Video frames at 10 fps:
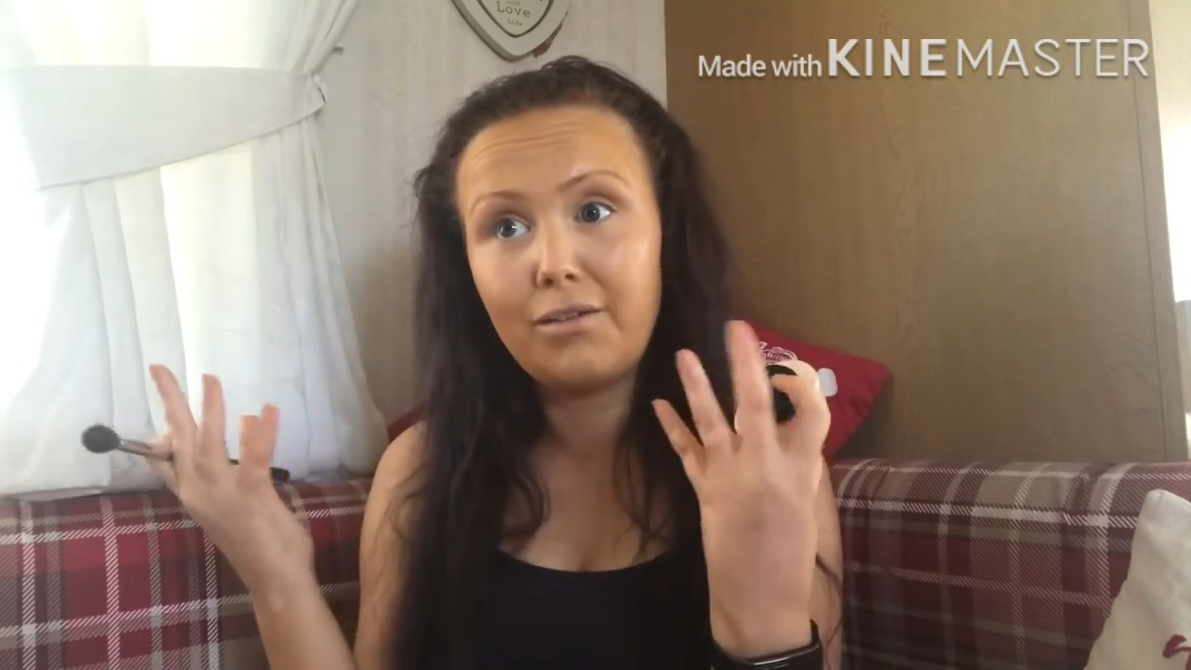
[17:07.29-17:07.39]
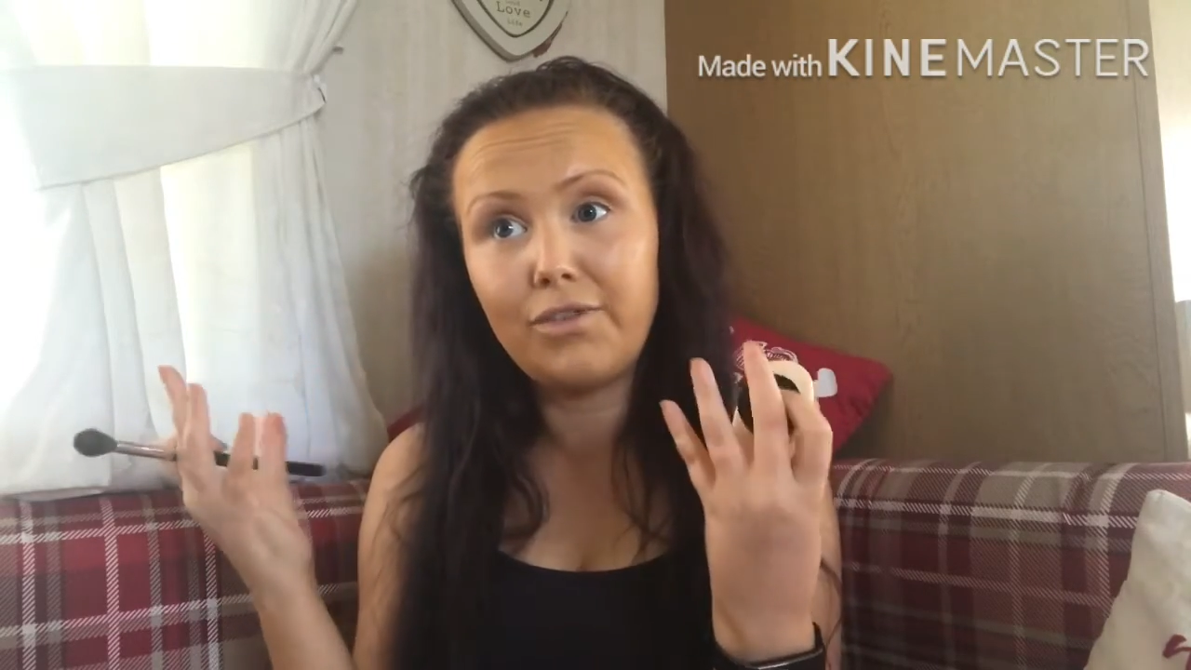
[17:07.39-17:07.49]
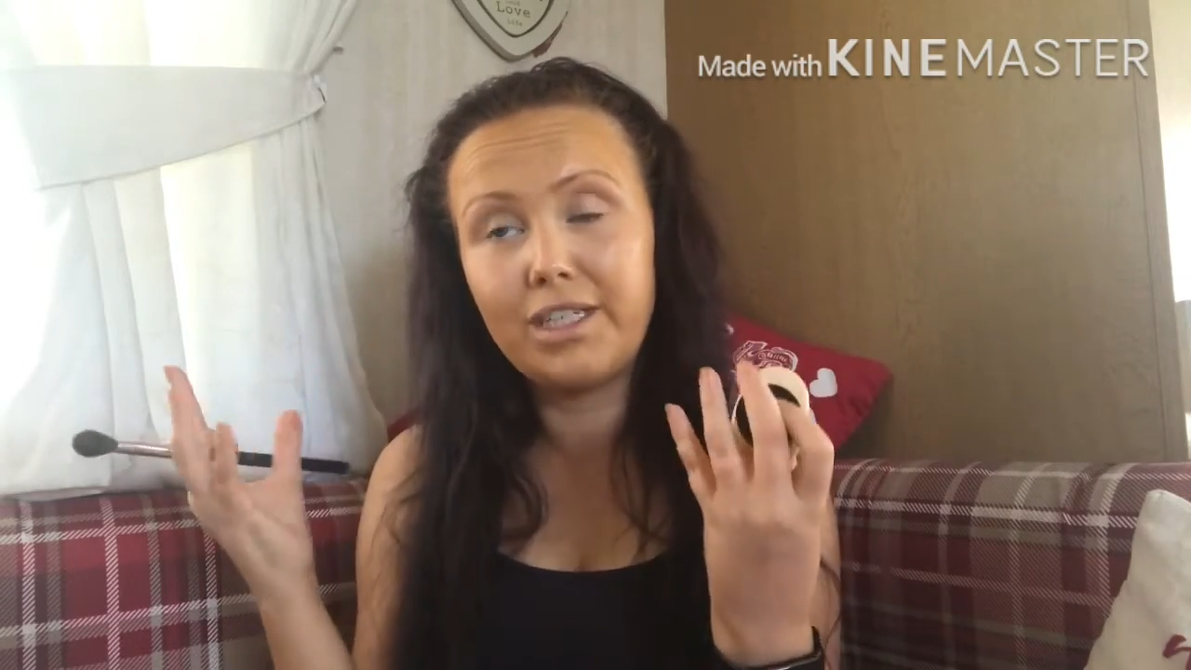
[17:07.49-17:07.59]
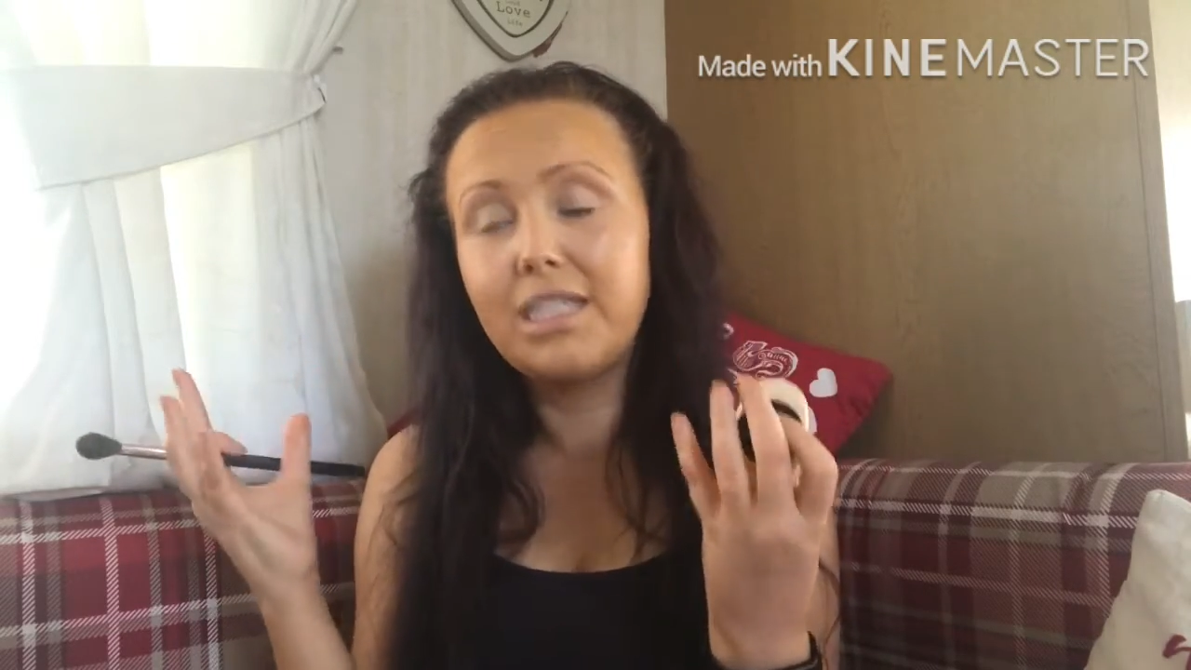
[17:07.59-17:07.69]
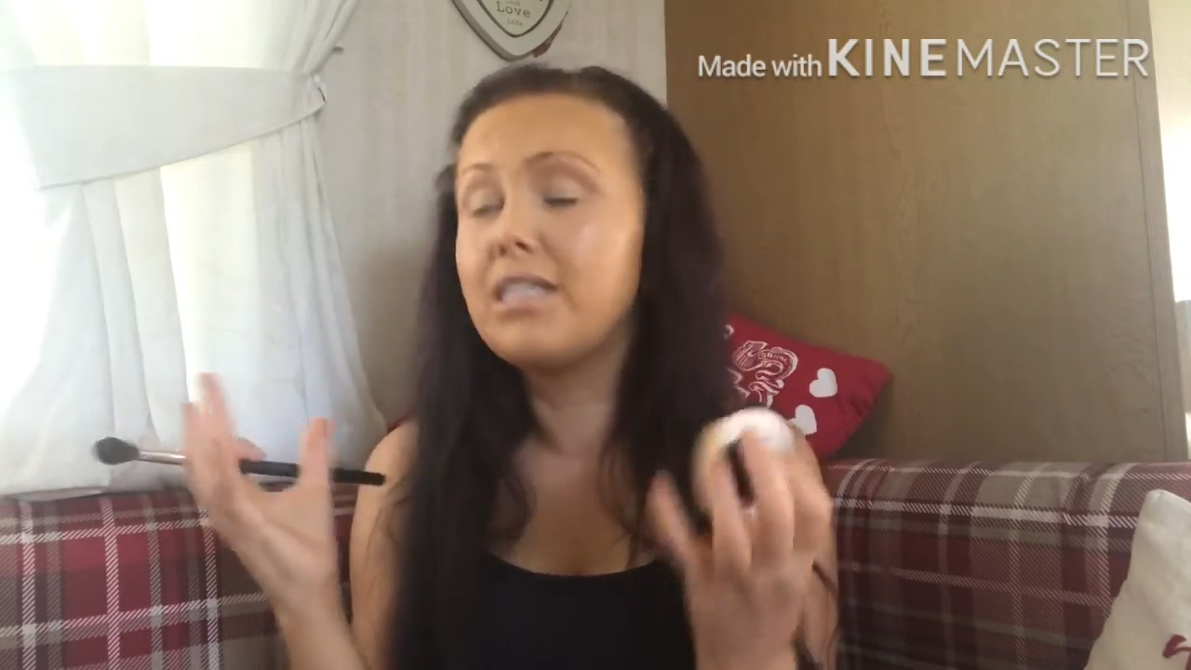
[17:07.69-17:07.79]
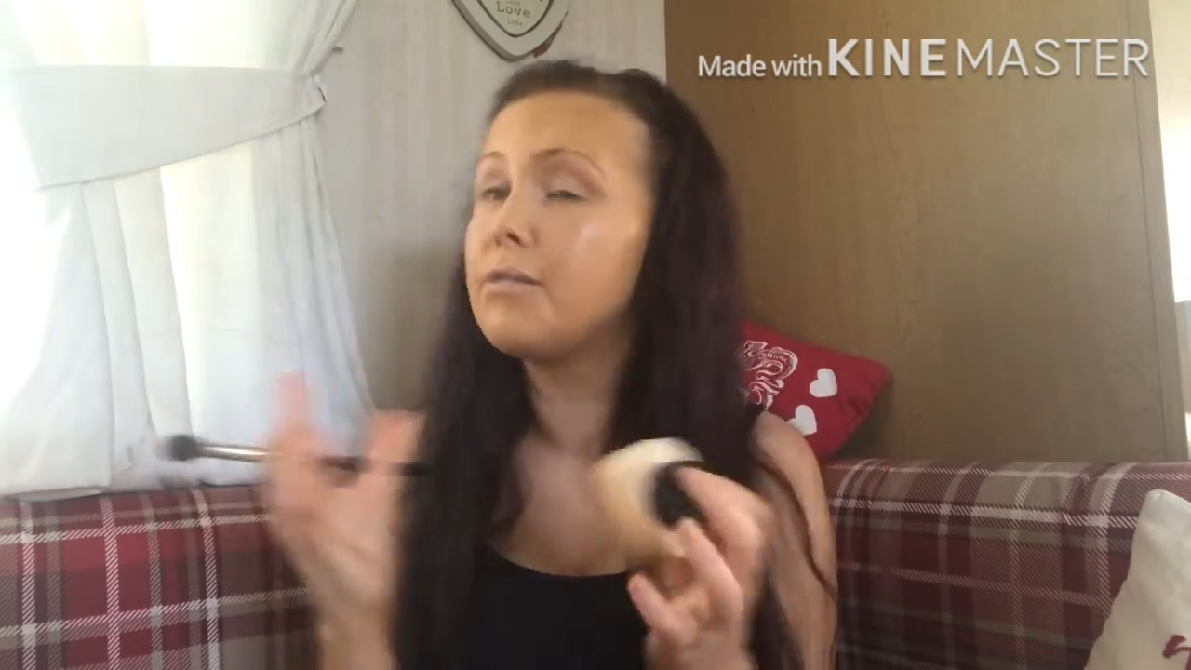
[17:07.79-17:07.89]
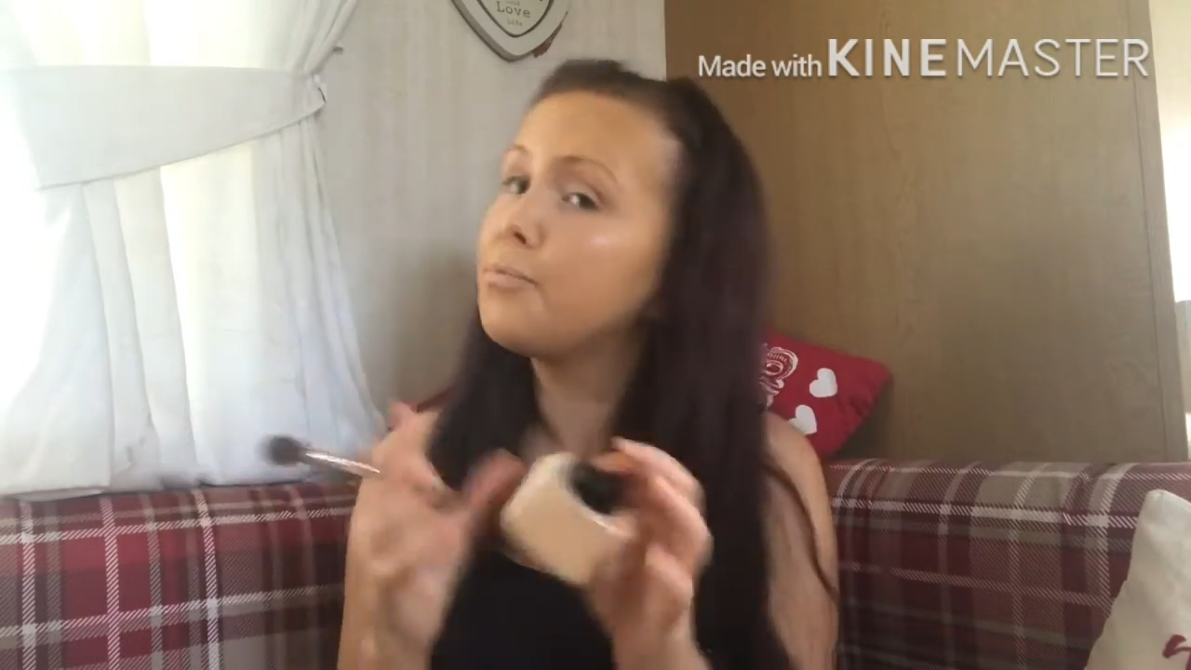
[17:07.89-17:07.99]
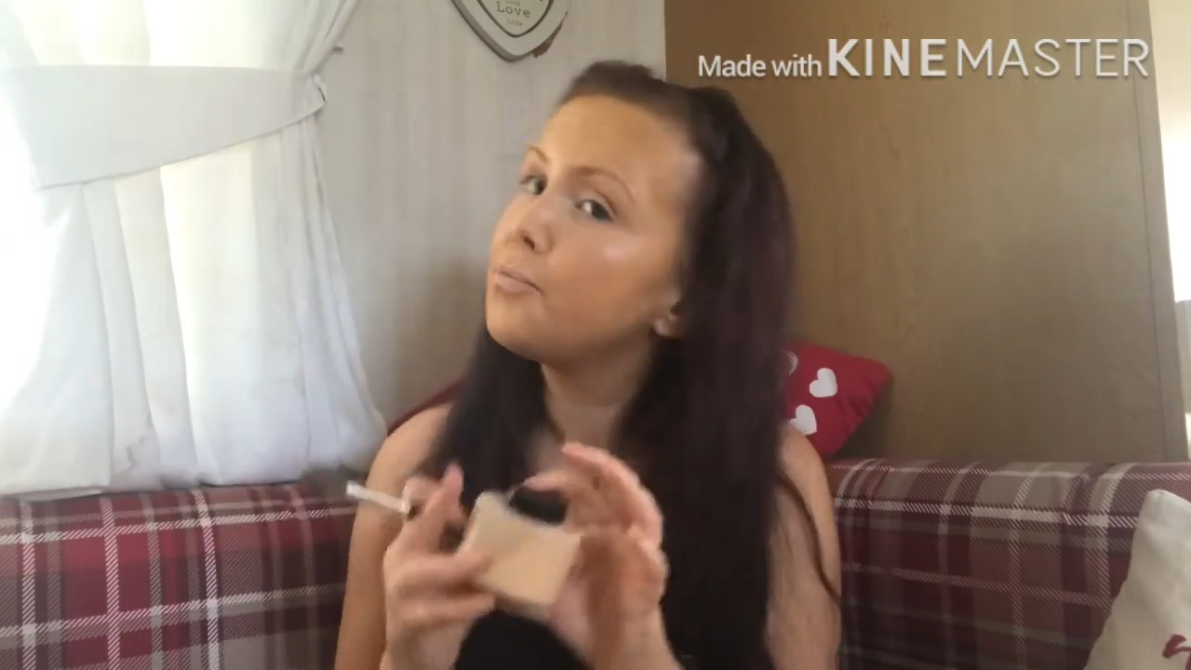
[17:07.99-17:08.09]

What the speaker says: face.